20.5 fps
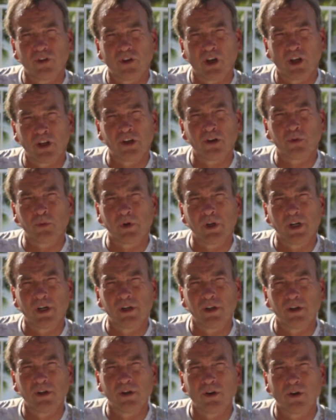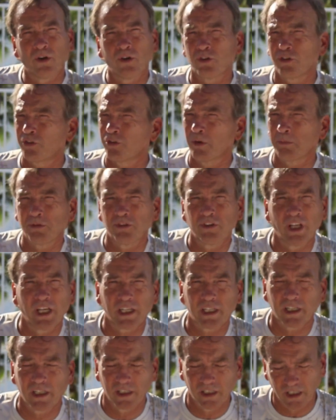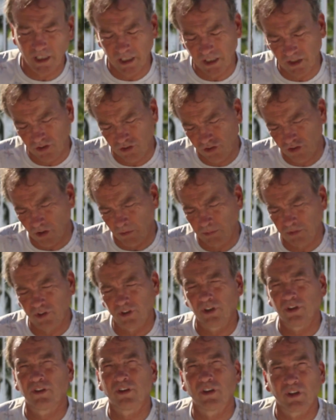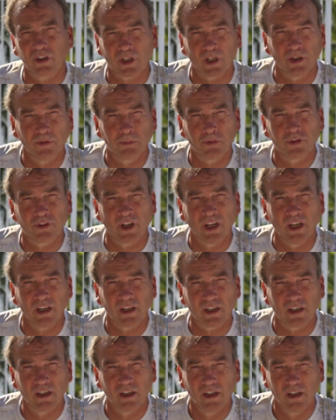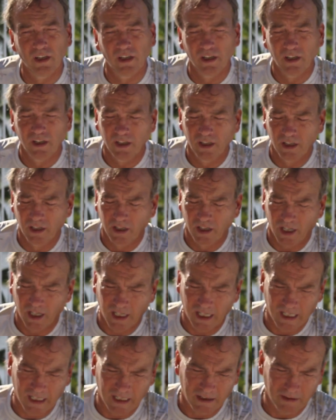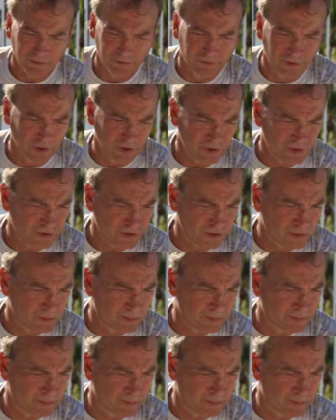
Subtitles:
underwear or strips naked and jumps into Tilikum's tank. First